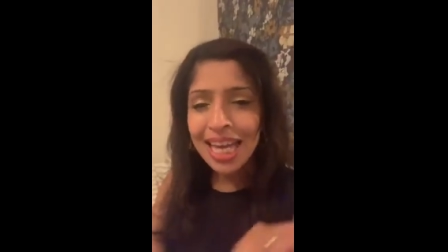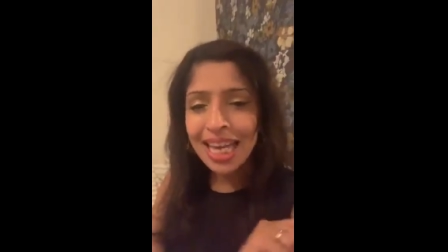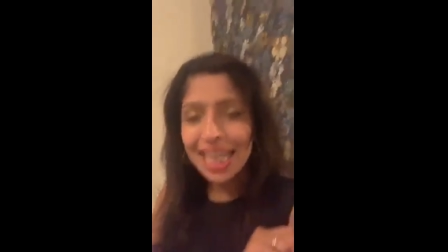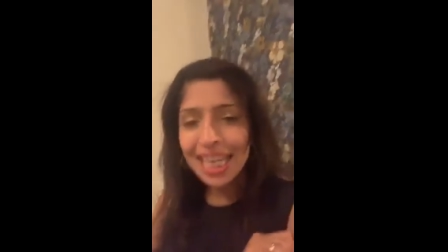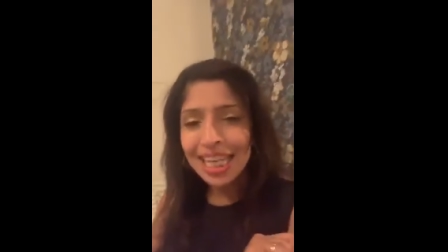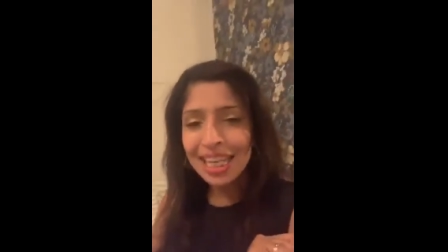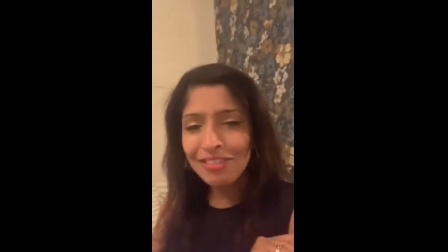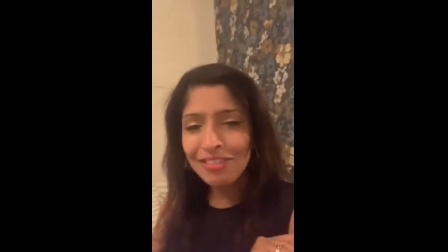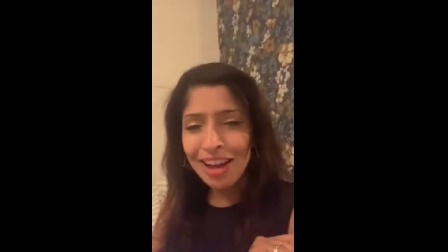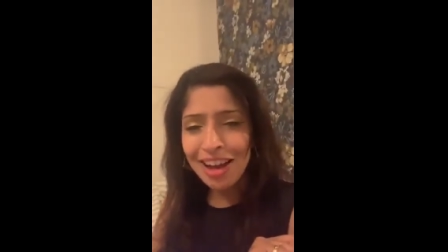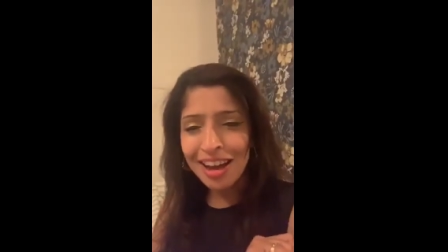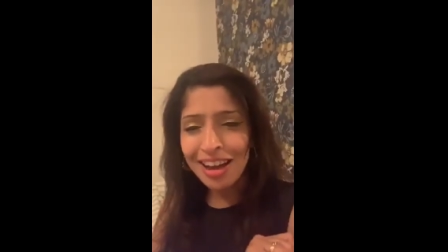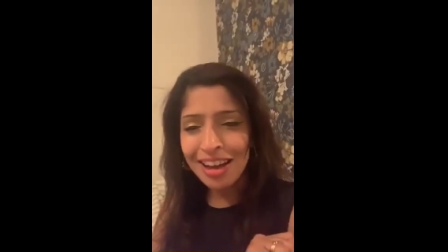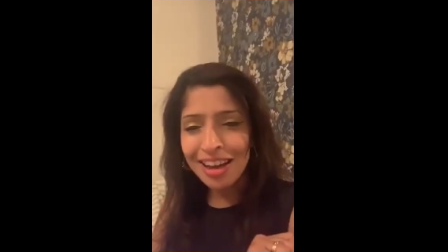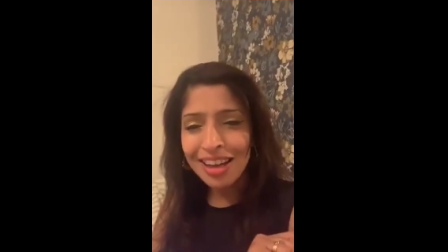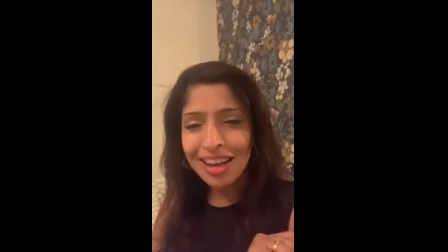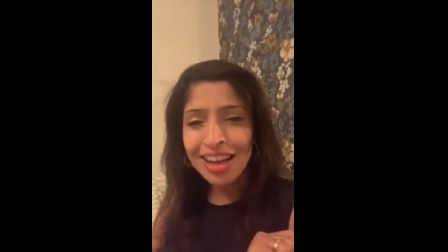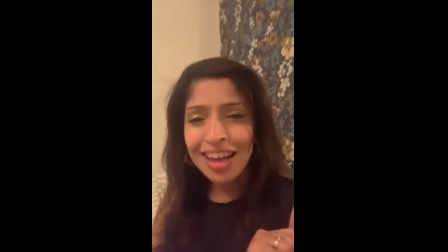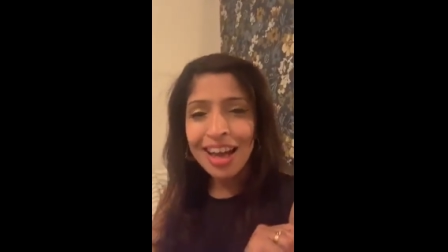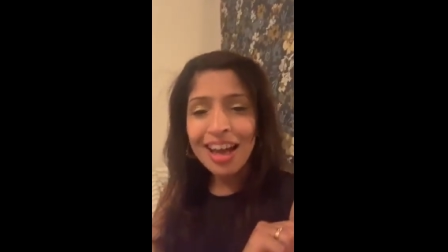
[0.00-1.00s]

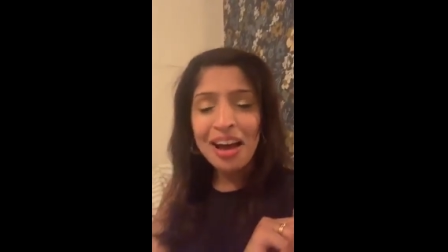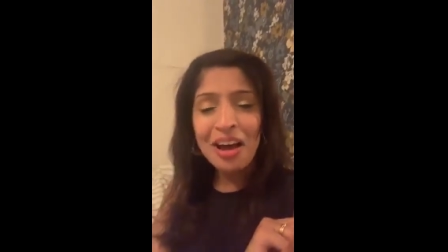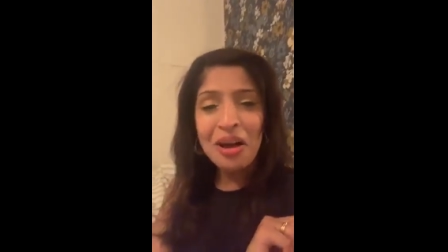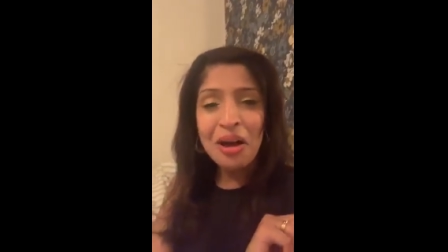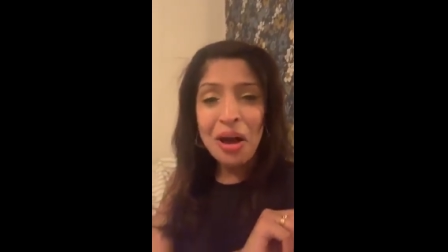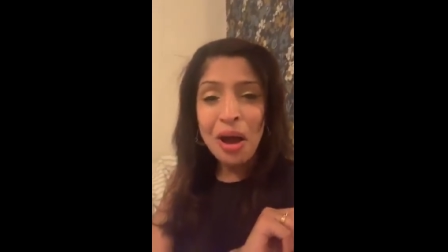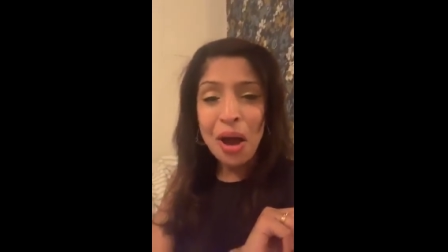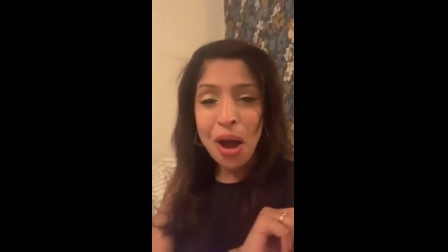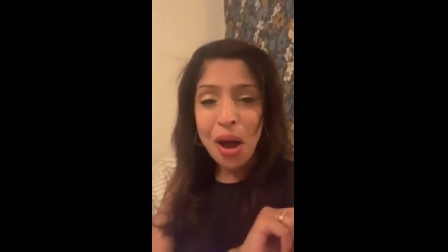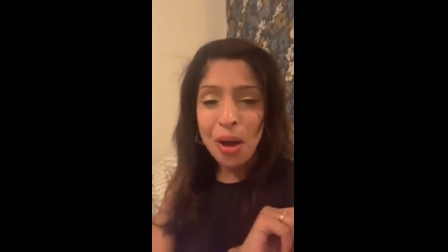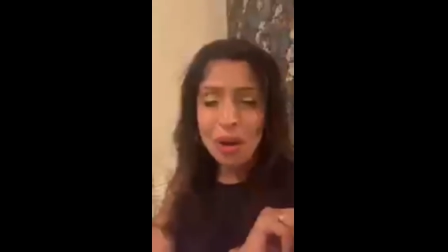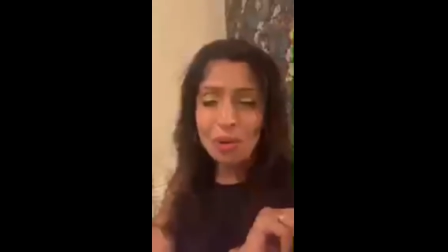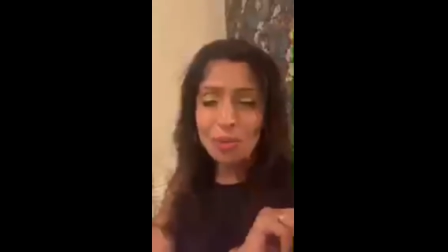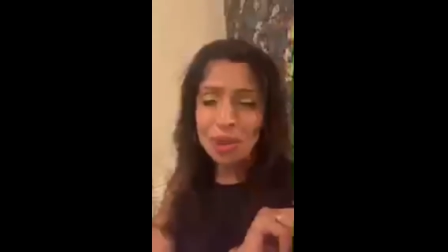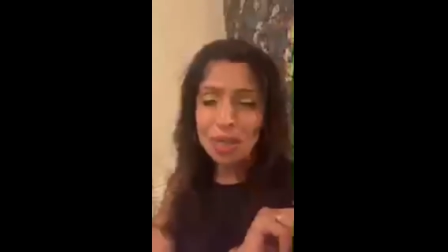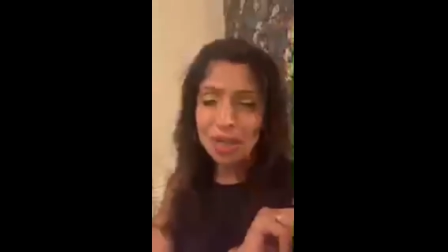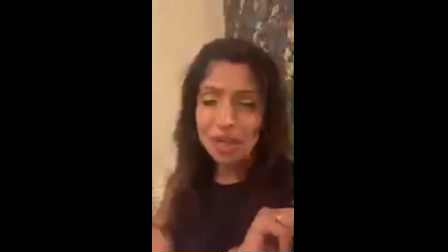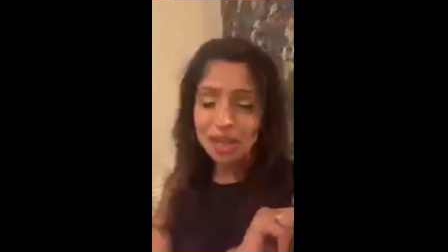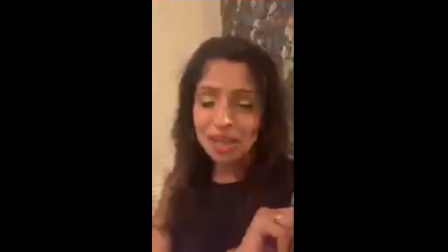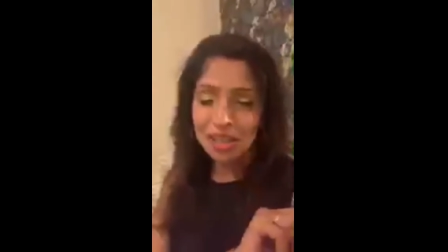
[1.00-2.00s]
Eva, oh
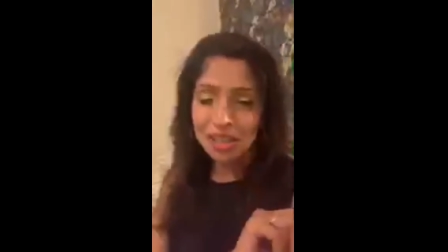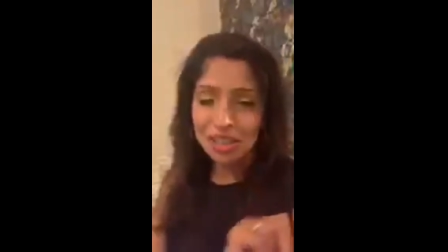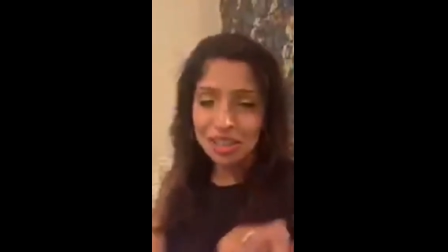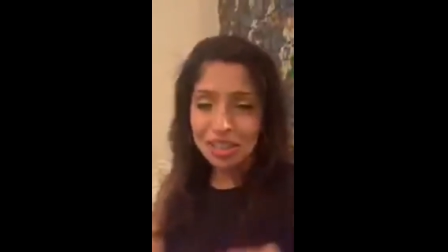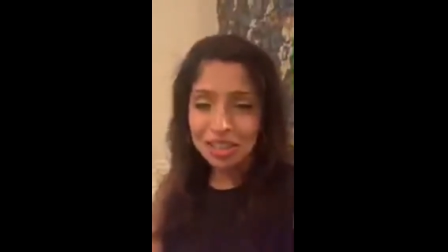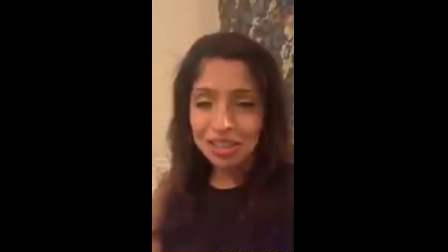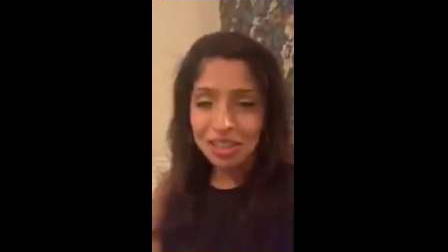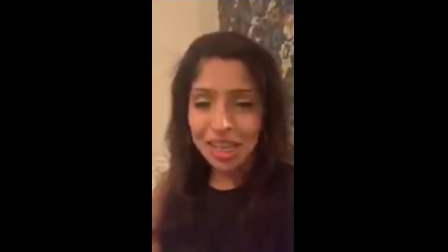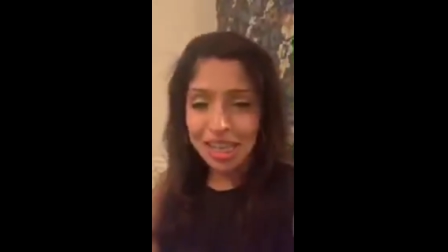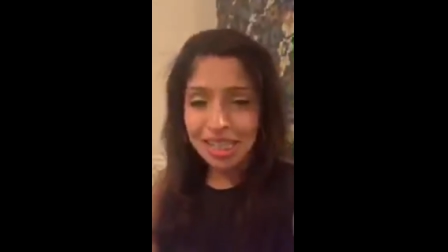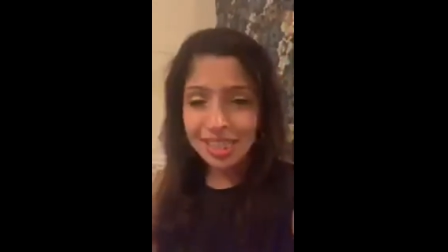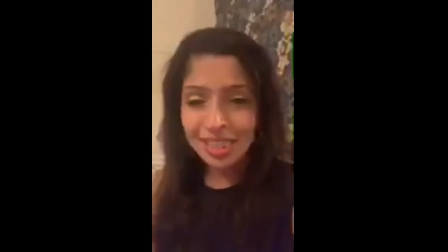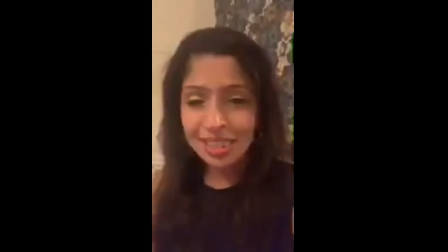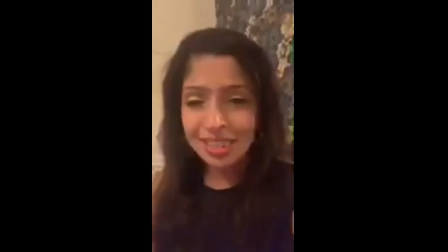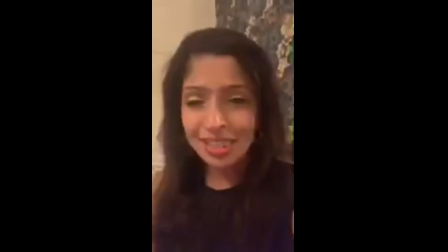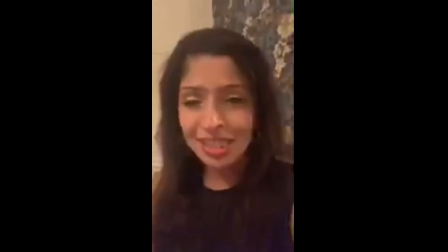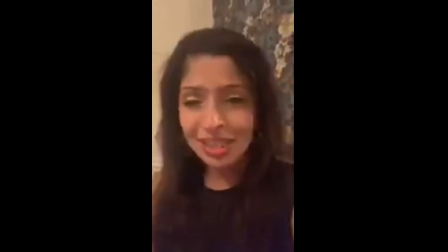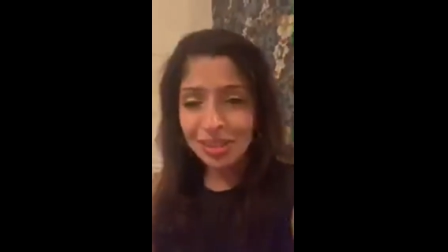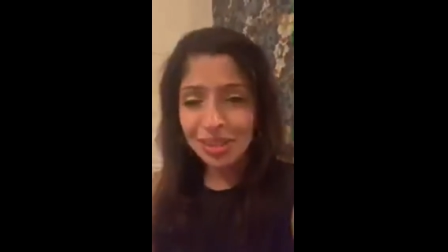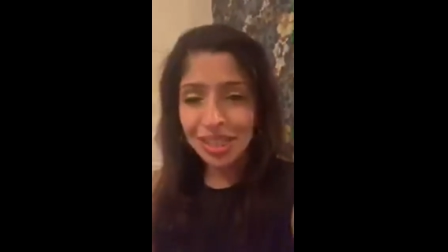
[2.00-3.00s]
my gosh, nice to
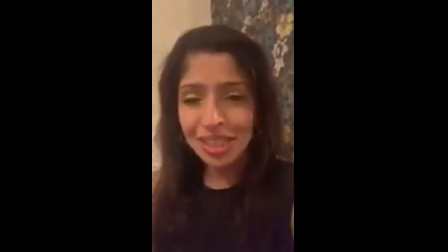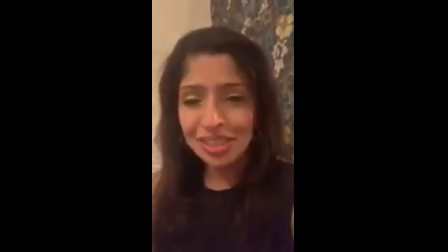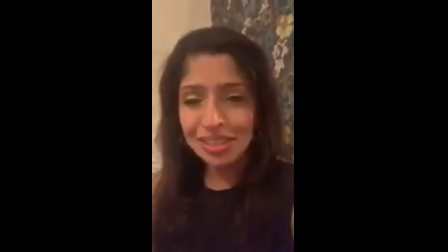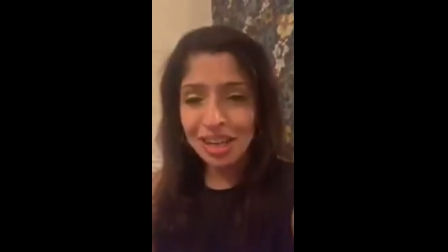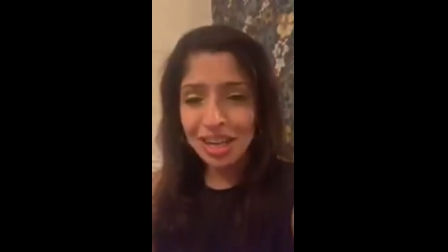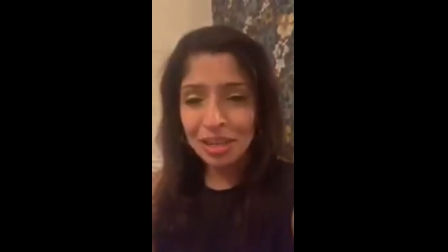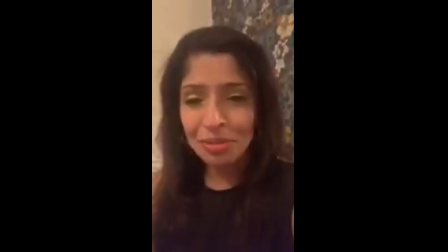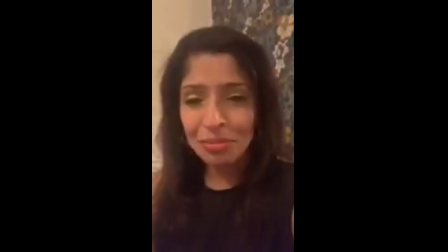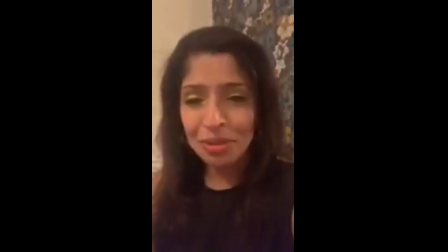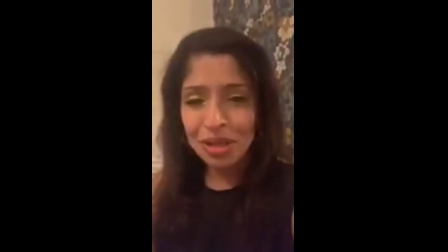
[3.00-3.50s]
see you here, darling.